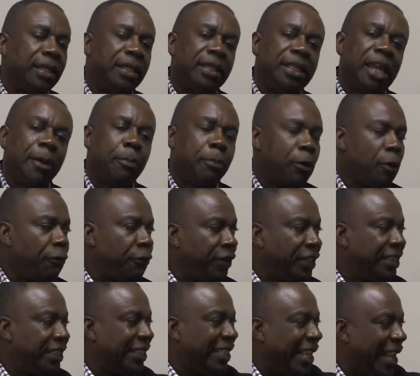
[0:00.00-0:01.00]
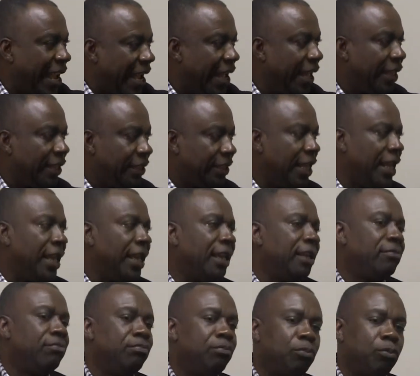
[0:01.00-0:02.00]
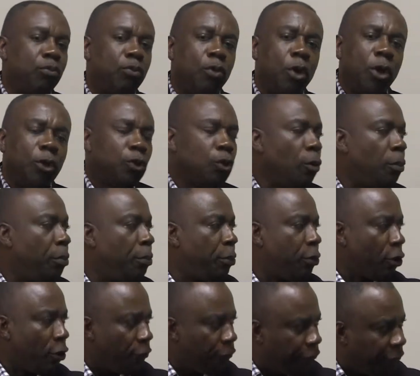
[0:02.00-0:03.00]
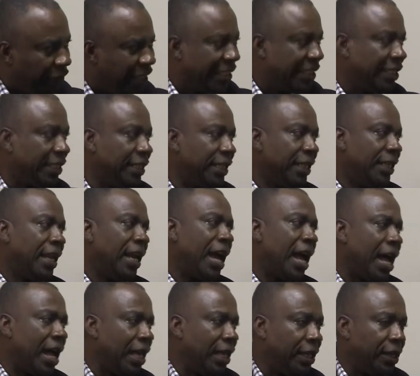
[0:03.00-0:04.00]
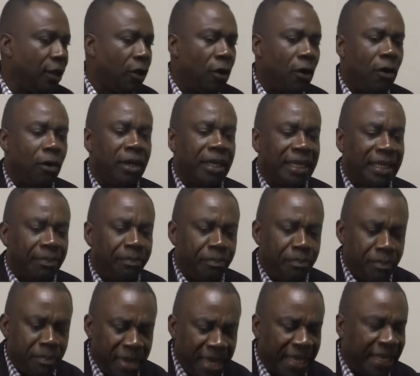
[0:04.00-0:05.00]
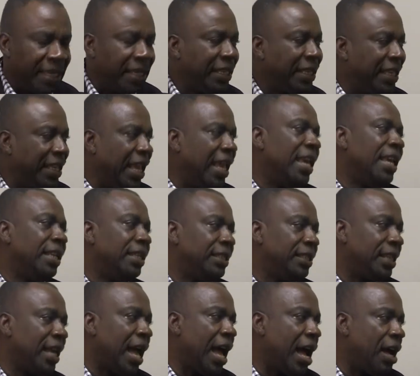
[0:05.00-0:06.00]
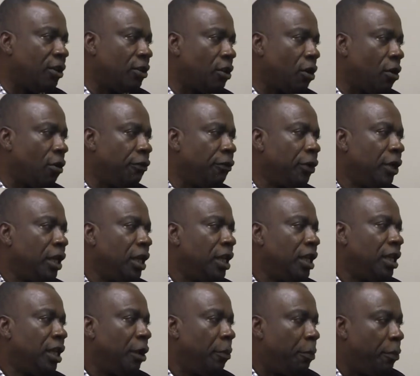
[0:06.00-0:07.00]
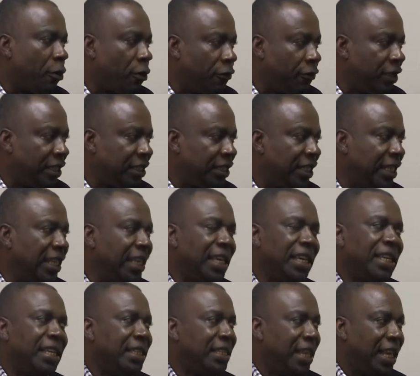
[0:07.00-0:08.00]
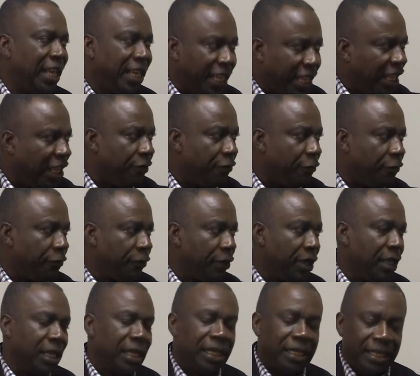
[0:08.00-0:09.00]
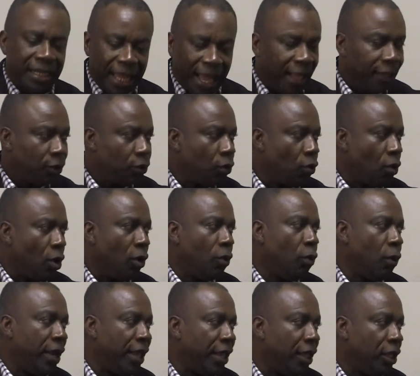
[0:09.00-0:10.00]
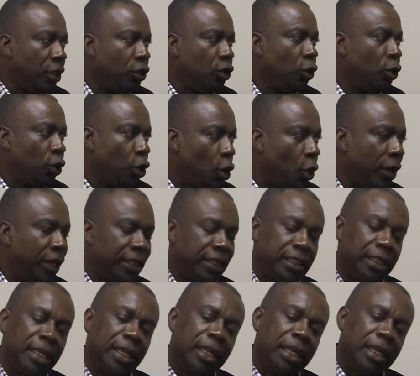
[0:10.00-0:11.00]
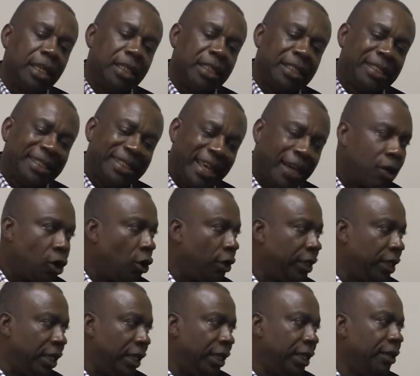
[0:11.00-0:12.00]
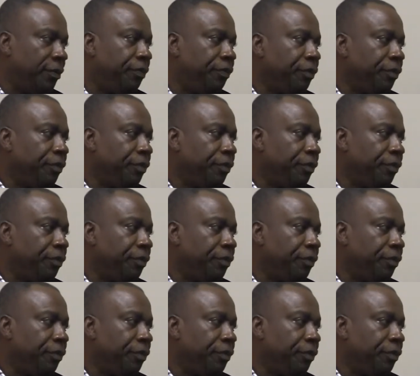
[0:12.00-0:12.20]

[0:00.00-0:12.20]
They profiteer, they want to profit, you know, make gains out of the prophecy they give. That's one way you know it. Secondly,